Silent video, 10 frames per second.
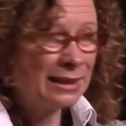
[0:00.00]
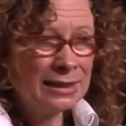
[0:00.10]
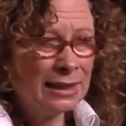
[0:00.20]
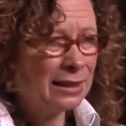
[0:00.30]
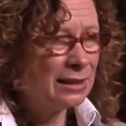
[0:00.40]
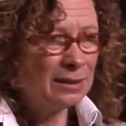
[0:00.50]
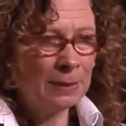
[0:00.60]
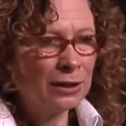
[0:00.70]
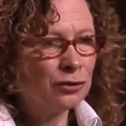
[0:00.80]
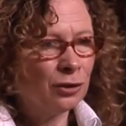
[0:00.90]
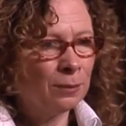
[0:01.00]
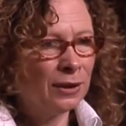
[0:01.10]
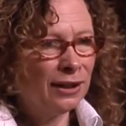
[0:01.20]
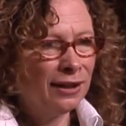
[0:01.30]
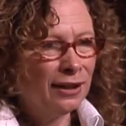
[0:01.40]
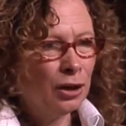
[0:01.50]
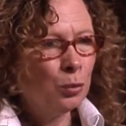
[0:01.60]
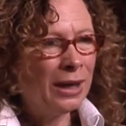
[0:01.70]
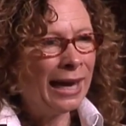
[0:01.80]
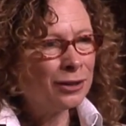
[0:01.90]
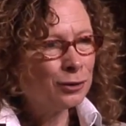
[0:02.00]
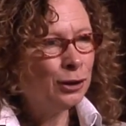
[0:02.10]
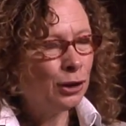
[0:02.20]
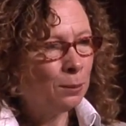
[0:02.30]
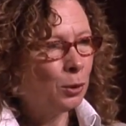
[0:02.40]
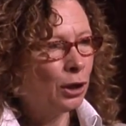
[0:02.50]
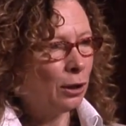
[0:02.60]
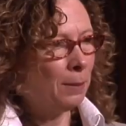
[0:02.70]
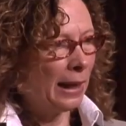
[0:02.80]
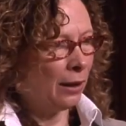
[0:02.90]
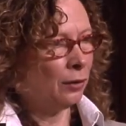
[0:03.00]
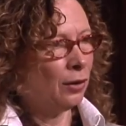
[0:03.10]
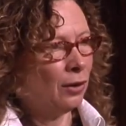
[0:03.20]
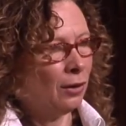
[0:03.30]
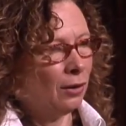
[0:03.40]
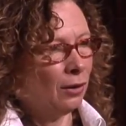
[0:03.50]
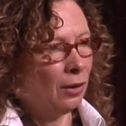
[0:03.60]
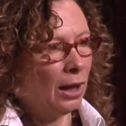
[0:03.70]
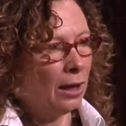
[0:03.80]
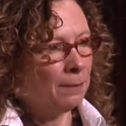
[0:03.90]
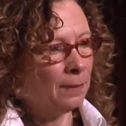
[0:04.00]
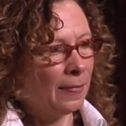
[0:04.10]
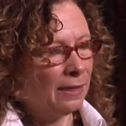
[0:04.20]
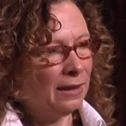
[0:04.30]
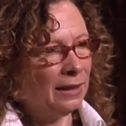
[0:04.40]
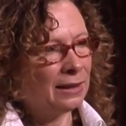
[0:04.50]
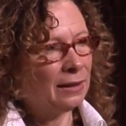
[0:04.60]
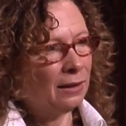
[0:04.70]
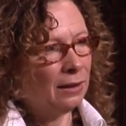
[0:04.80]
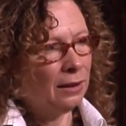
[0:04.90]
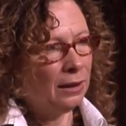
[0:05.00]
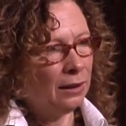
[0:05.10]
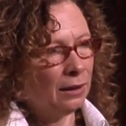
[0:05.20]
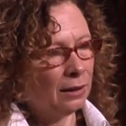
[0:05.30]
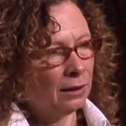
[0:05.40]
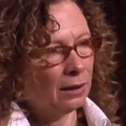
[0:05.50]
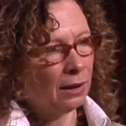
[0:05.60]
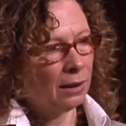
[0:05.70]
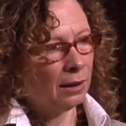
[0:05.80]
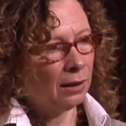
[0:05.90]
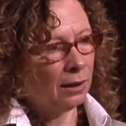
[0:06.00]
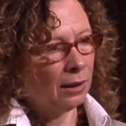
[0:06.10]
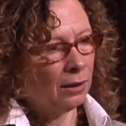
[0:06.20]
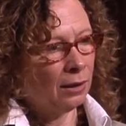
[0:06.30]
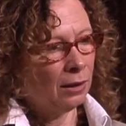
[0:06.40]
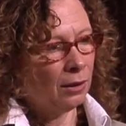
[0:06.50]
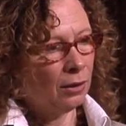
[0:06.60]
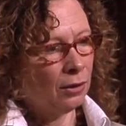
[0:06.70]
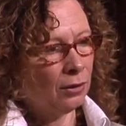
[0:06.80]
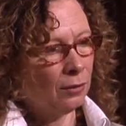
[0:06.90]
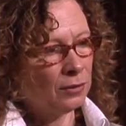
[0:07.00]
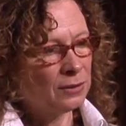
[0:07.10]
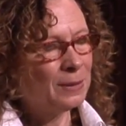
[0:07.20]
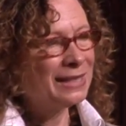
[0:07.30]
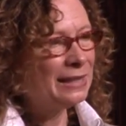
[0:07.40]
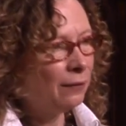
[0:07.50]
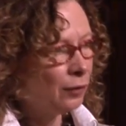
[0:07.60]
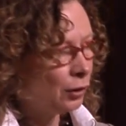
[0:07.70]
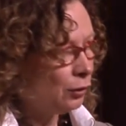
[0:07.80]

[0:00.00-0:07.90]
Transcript: kids on the spectrum. We actually know more about um, the, the uh, specific